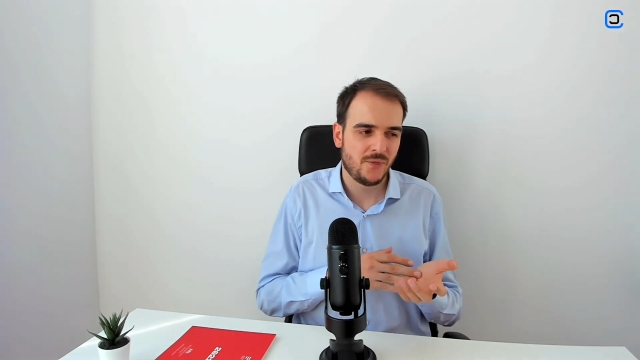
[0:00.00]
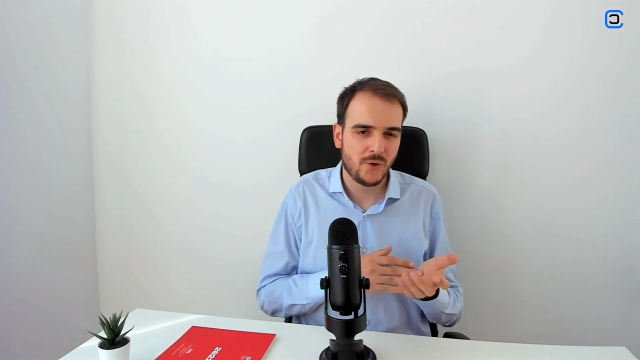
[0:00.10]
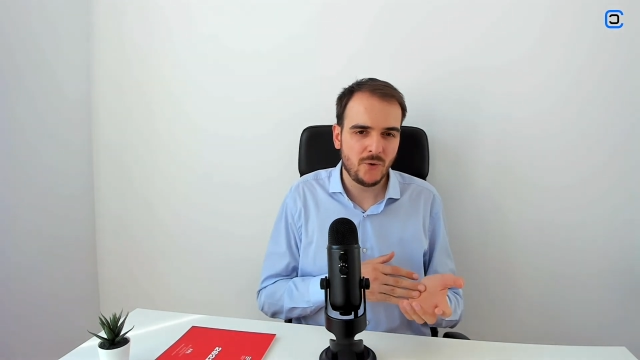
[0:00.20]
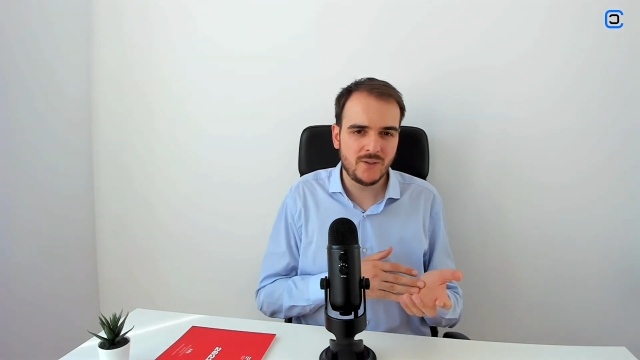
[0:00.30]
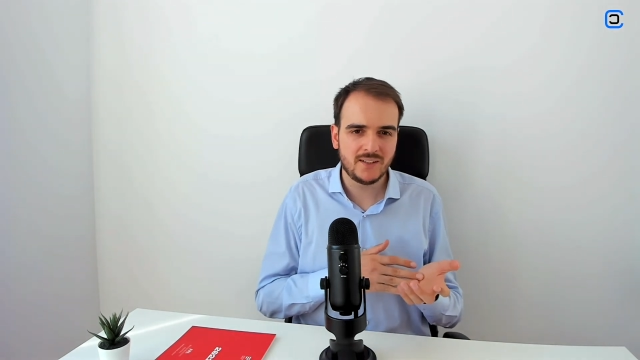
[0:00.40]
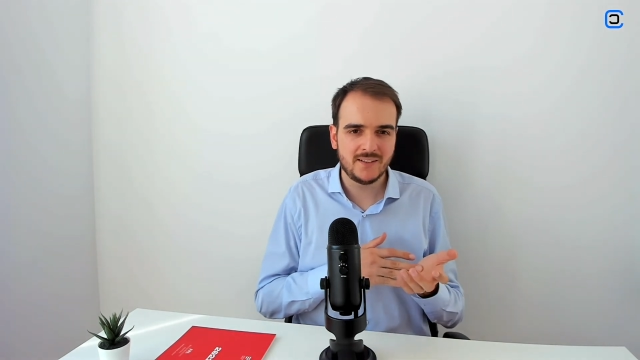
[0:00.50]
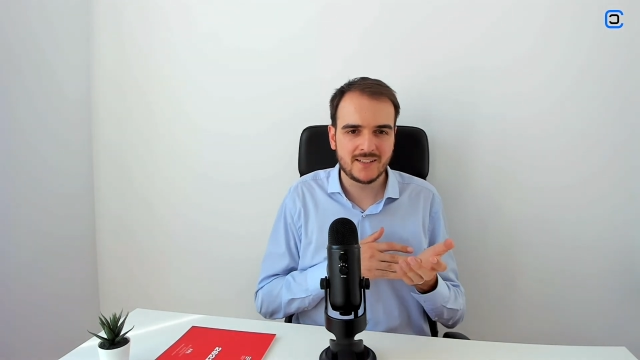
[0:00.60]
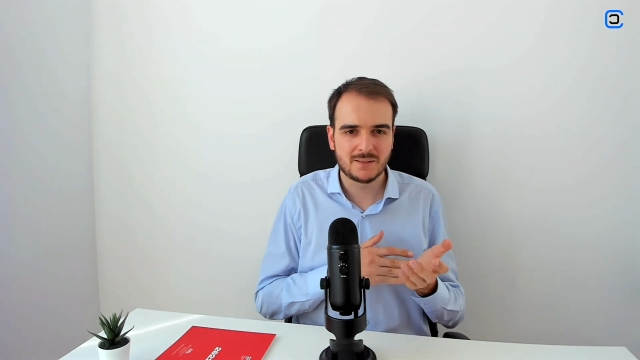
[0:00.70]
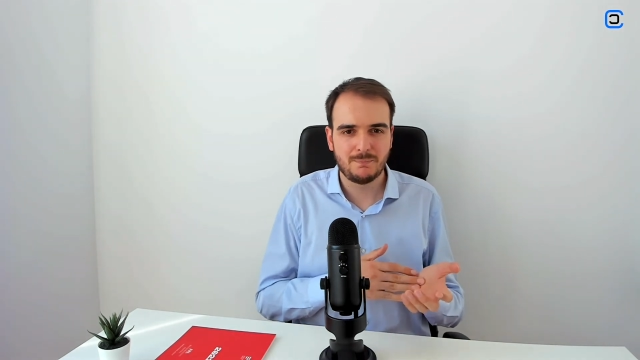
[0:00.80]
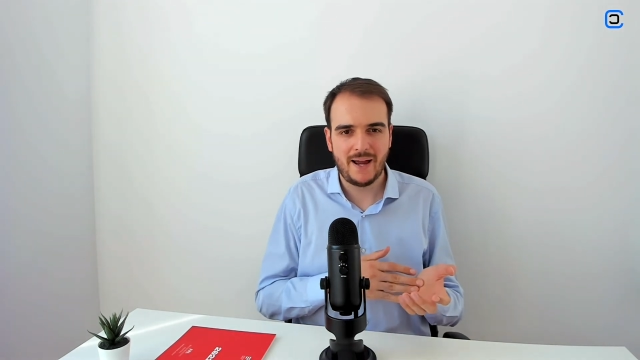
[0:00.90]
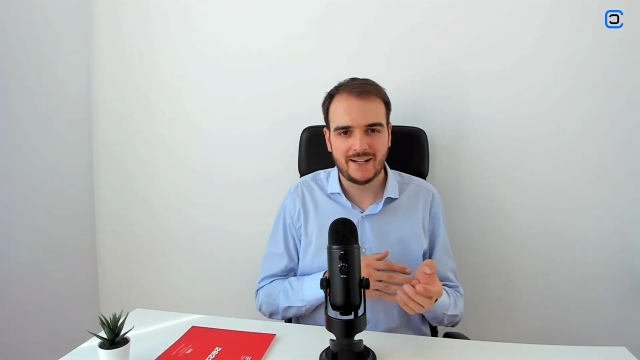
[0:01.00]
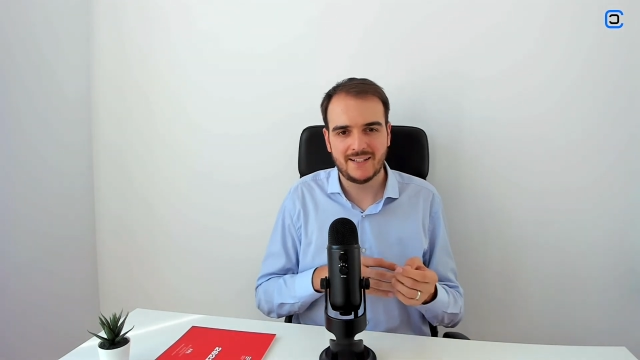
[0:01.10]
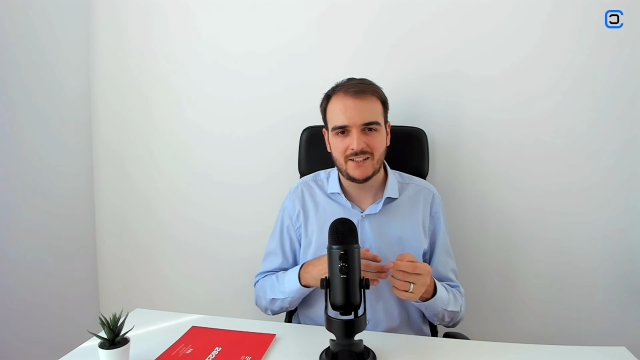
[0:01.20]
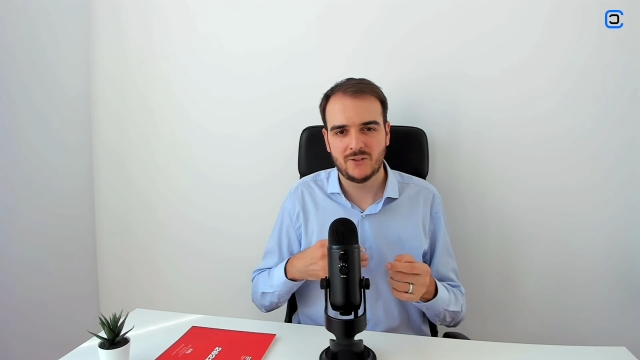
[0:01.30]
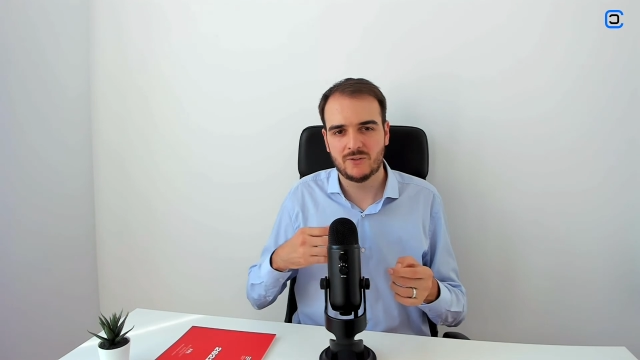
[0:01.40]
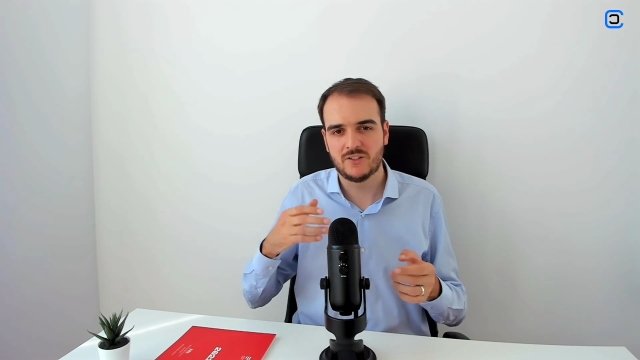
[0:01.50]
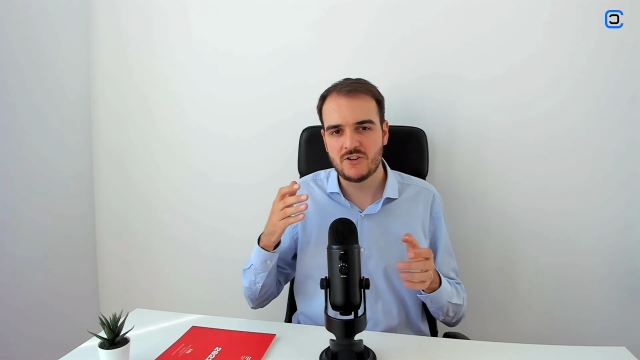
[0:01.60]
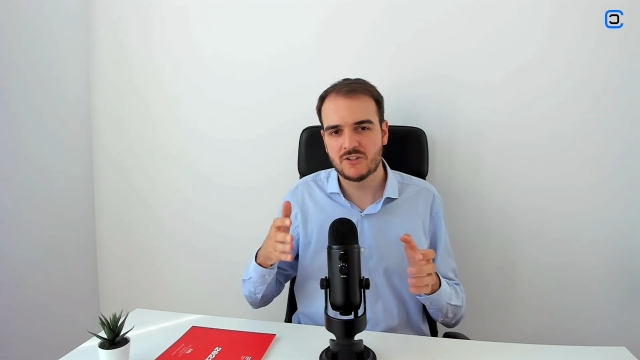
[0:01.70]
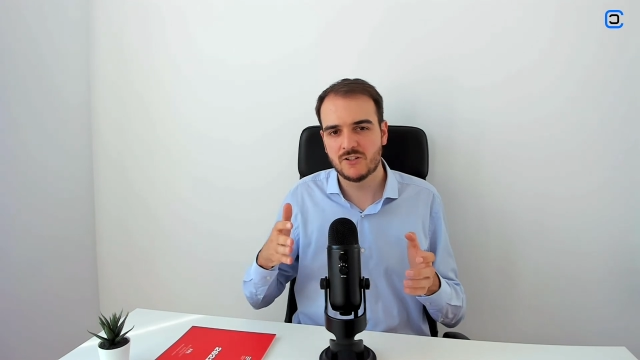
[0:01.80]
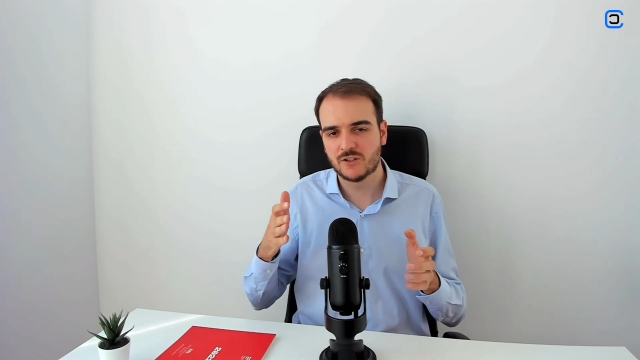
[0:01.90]
Don't expect that your
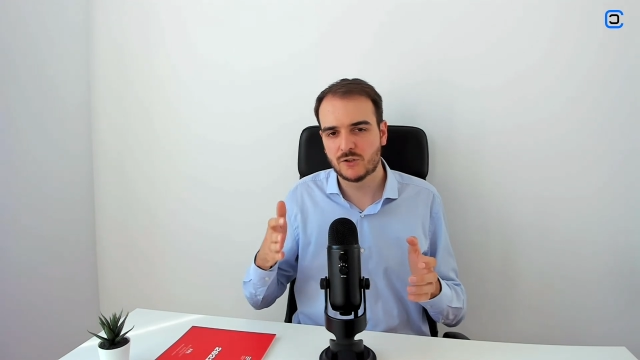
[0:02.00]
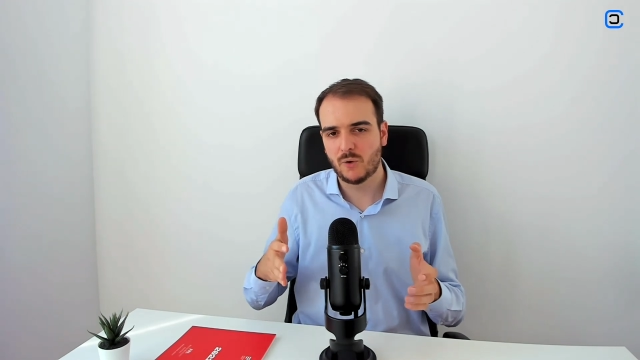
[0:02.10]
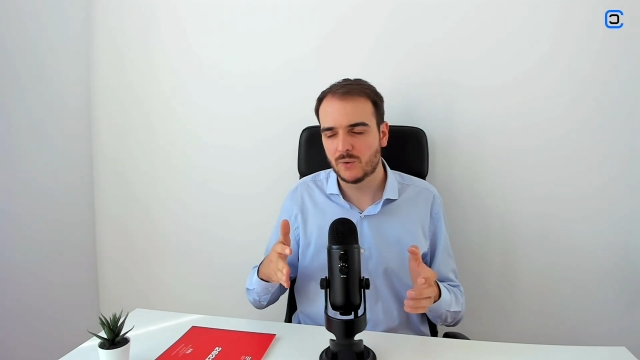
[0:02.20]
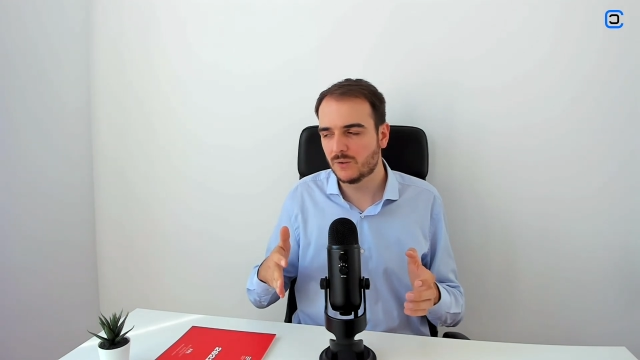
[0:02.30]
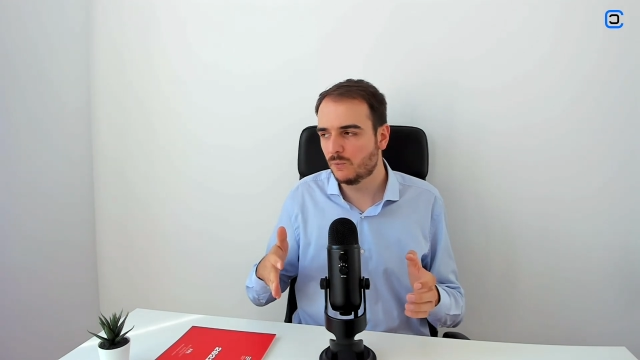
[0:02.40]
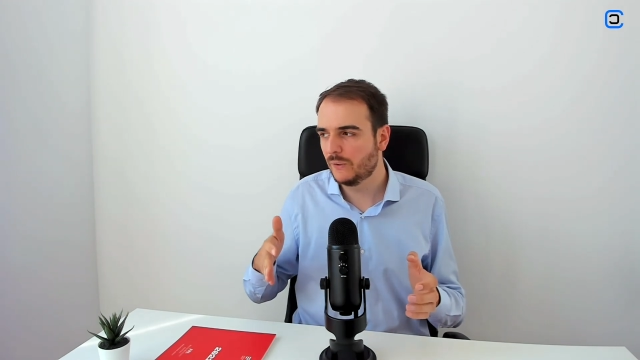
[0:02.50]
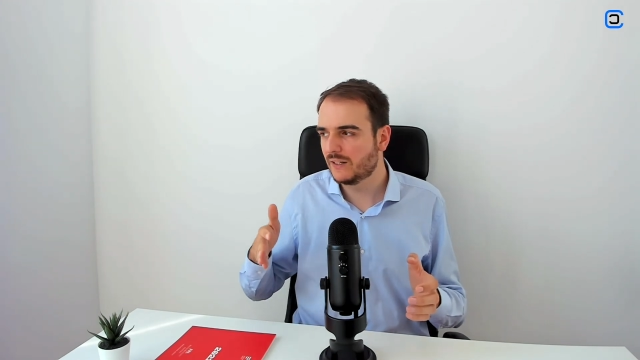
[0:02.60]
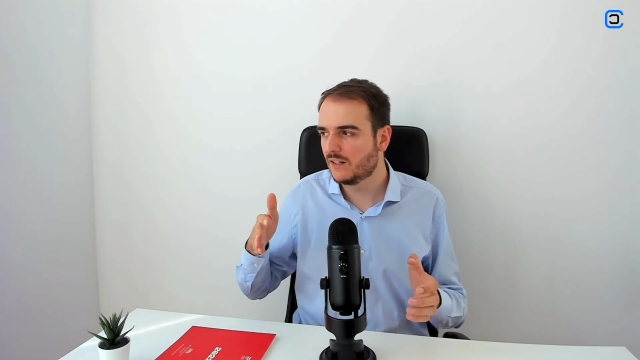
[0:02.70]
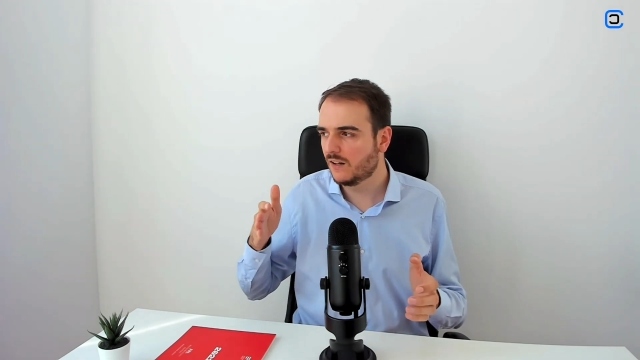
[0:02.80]
digital growth will